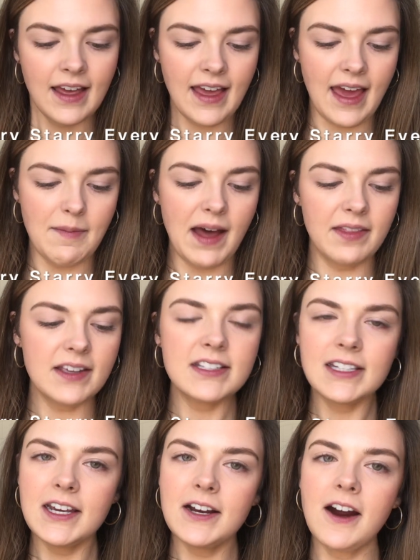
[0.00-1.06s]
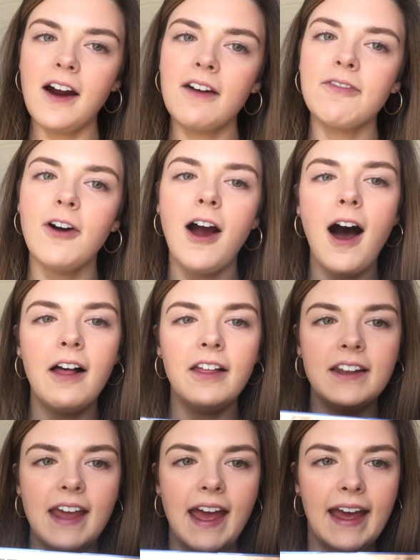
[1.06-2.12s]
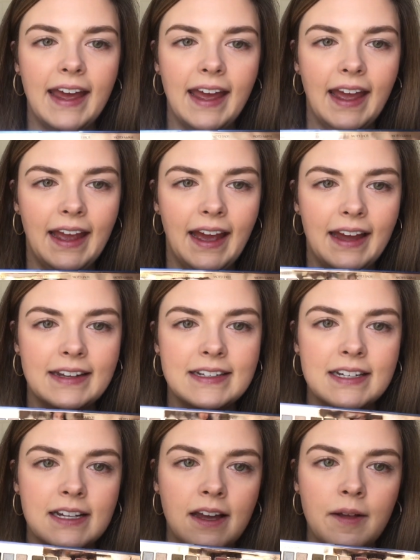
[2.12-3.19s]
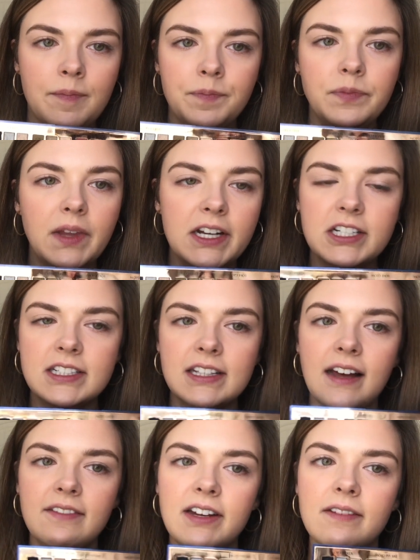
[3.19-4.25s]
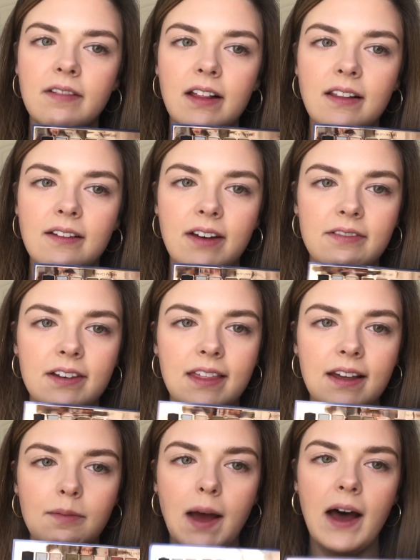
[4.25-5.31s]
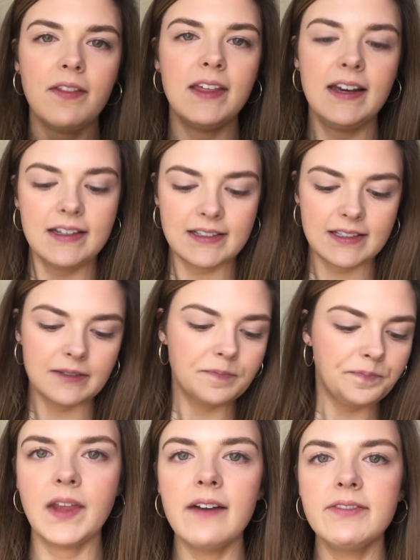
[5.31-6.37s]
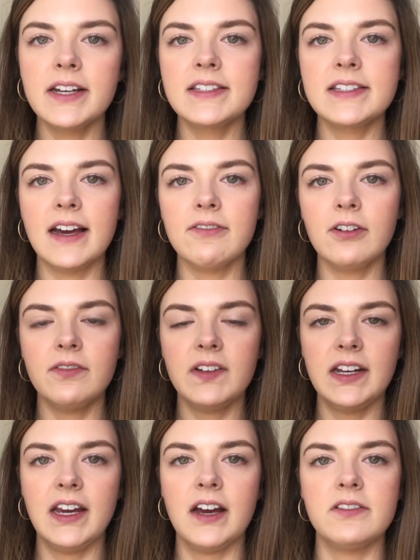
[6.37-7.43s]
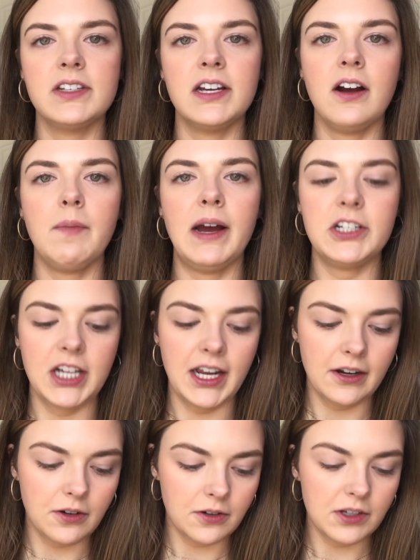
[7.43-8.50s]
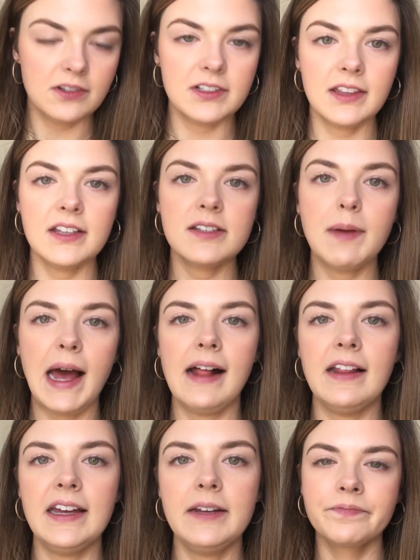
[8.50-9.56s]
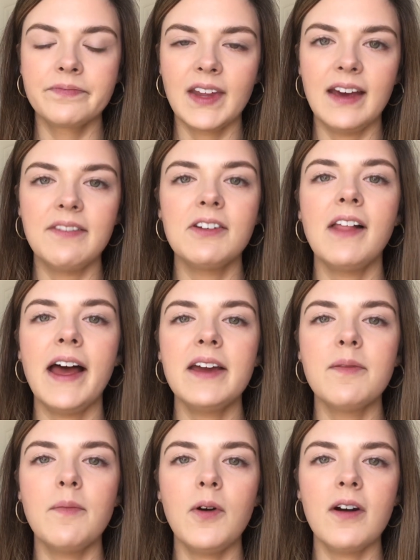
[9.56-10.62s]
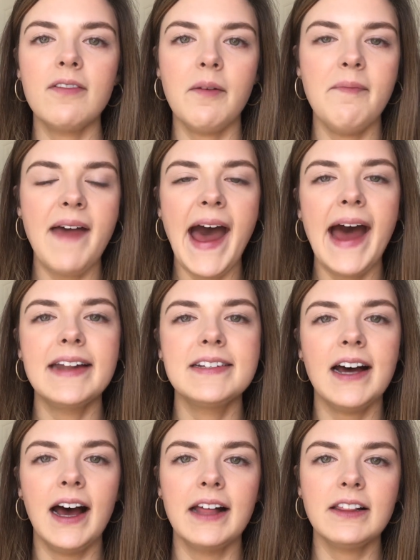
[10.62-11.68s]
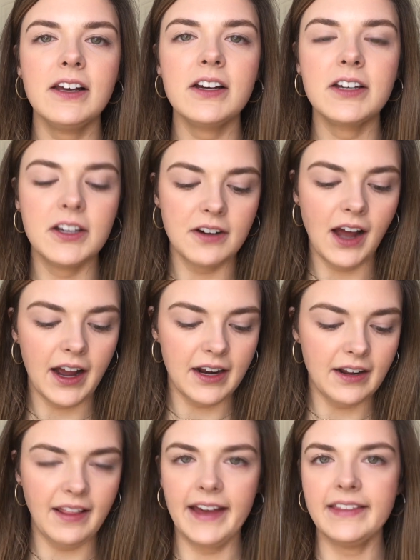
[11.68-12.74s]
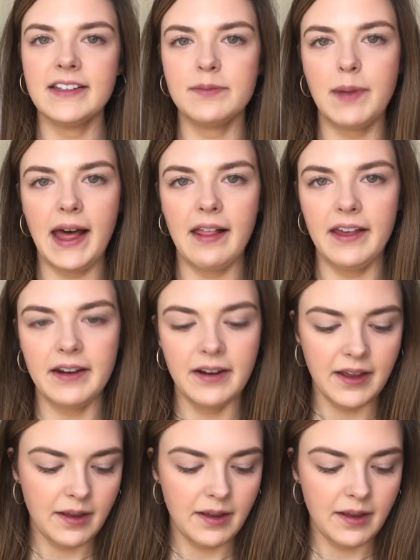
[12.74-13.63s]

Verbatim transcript: Came out this year for holiday and I just love it. I love everything about this. I've done several videos here on my channel using this palette. If you like more of a matte eye look, you're not going to like this palette.